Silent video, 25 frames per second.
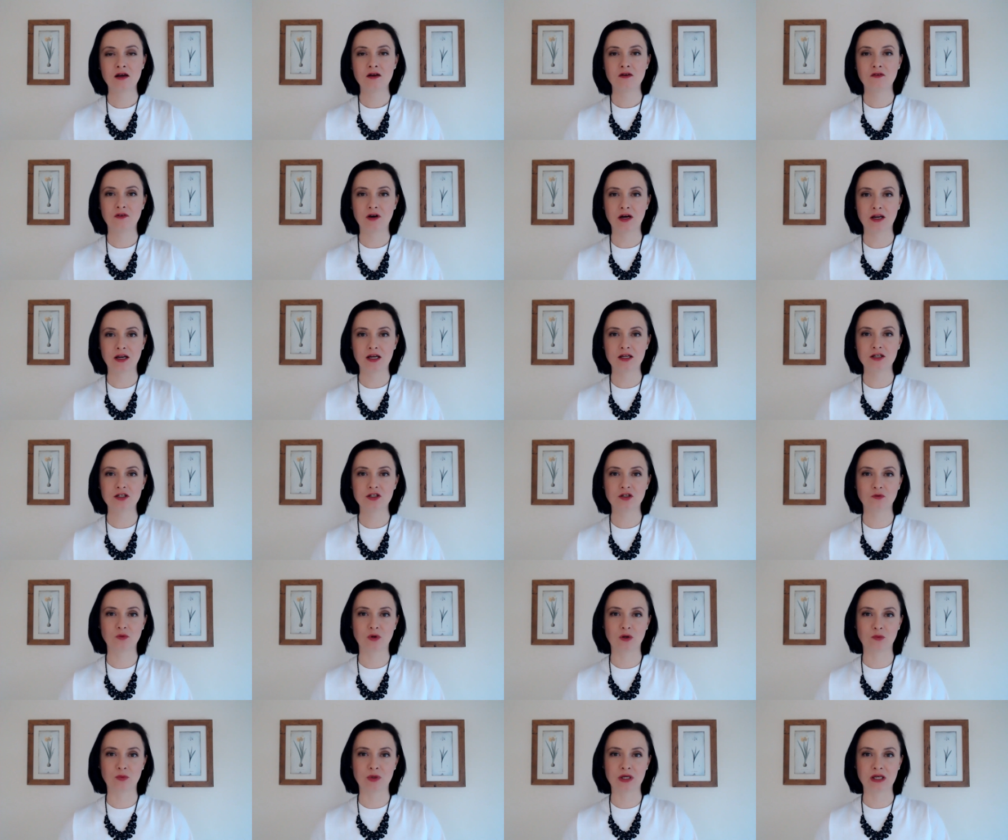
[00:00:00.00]
financial
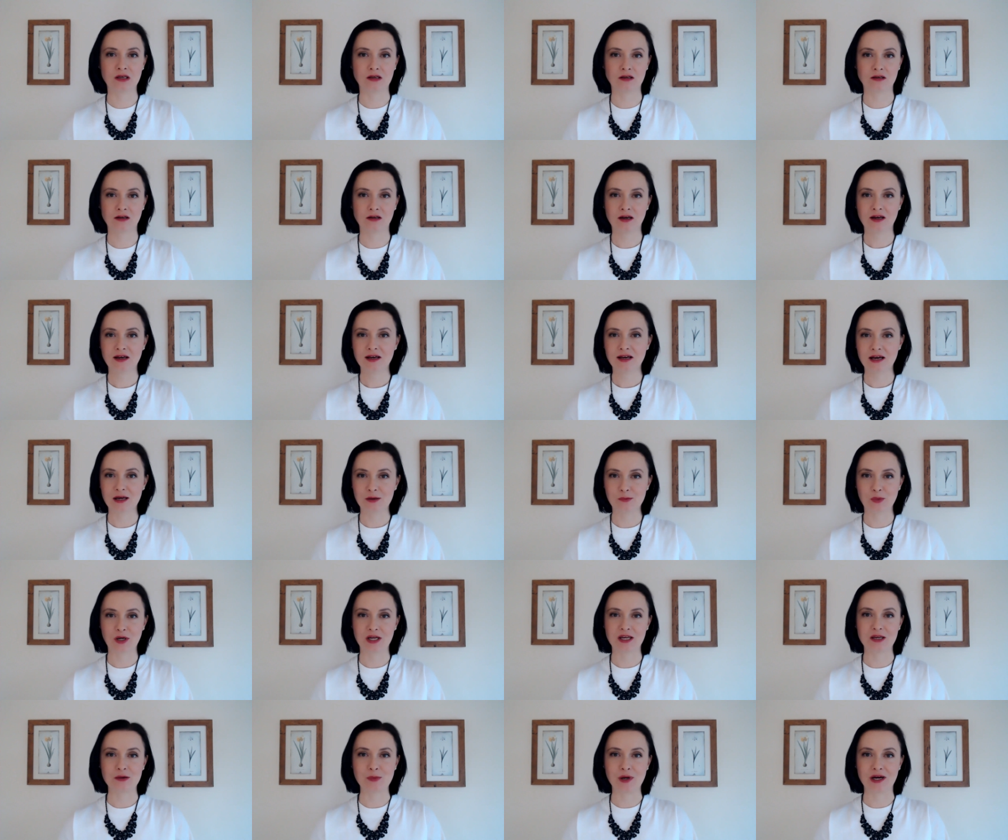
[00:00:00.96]
well-being and
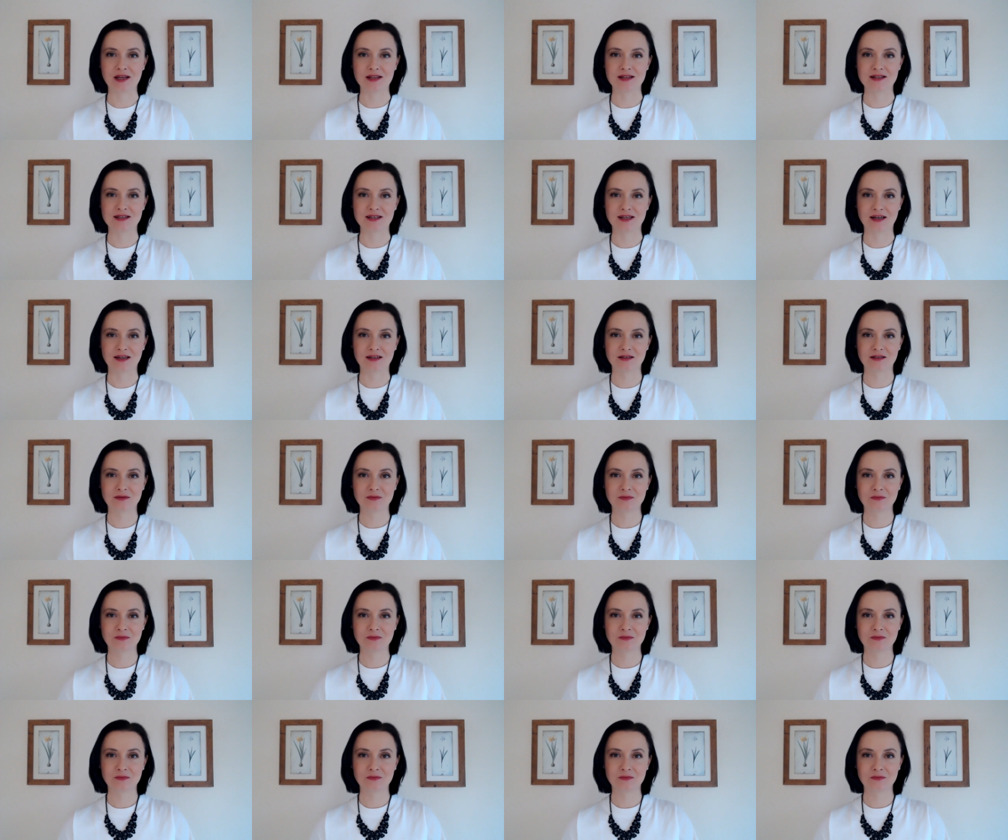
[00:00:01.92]
money mindset.